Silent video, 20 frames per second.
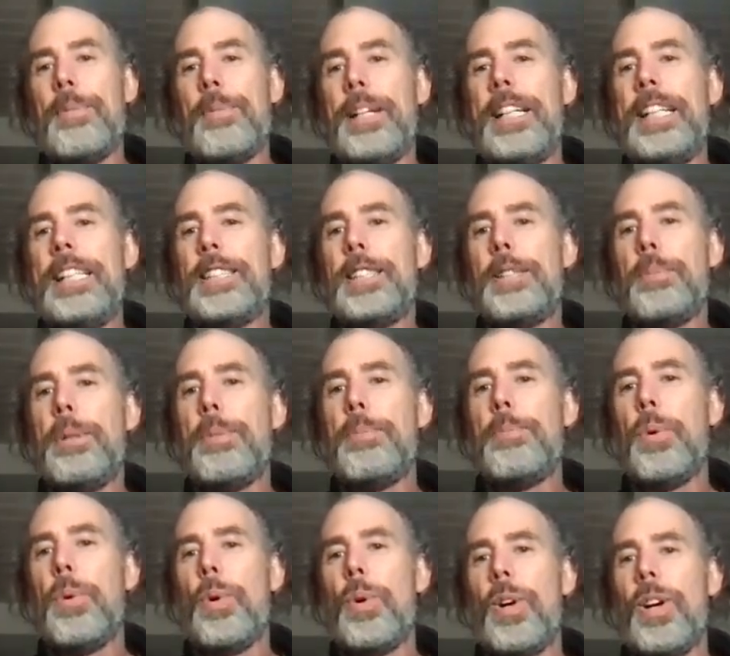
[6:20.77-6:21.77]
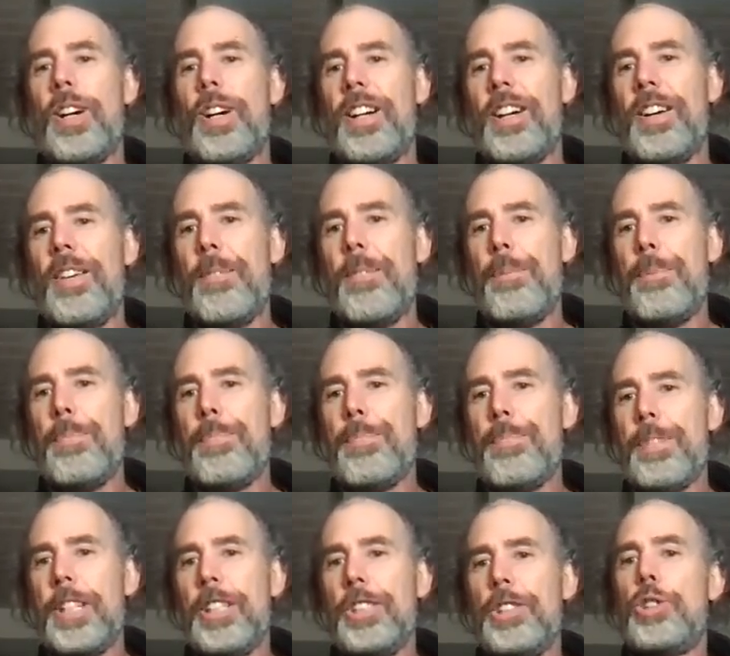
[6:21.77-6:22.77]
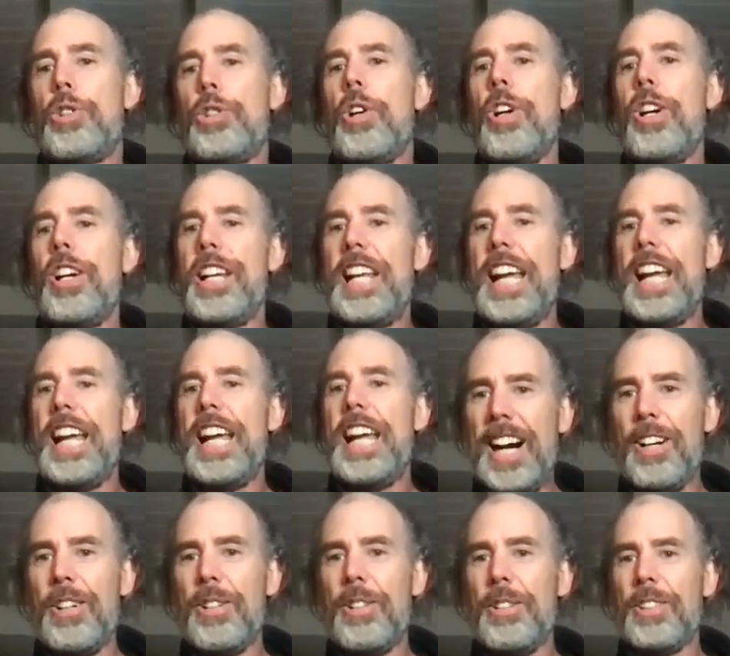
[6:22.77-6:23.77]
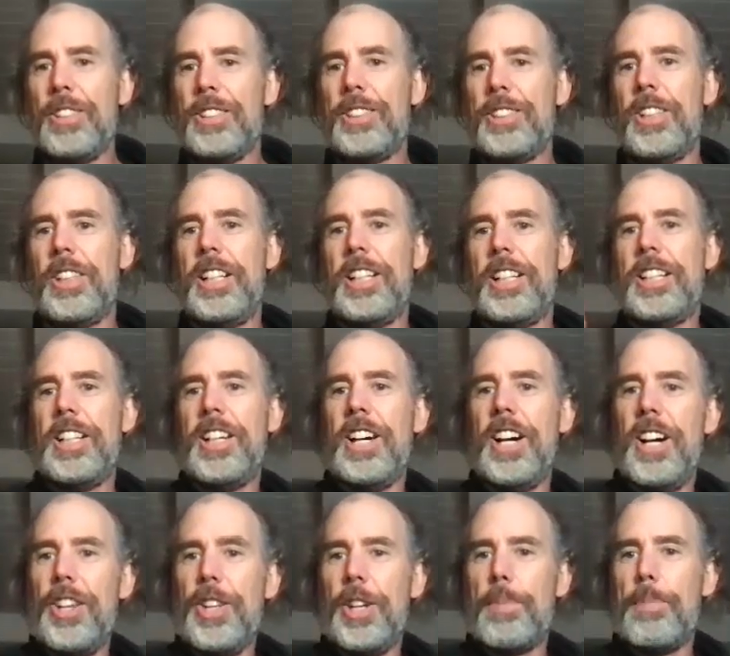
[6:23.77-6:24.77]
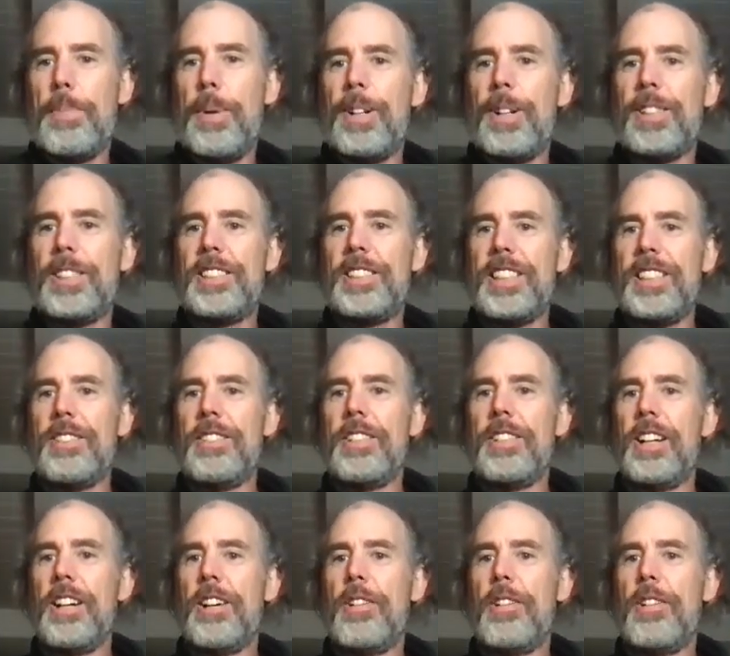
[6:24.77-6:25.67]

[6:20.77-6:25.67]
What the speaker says: It needs to be more drawn out so that the other person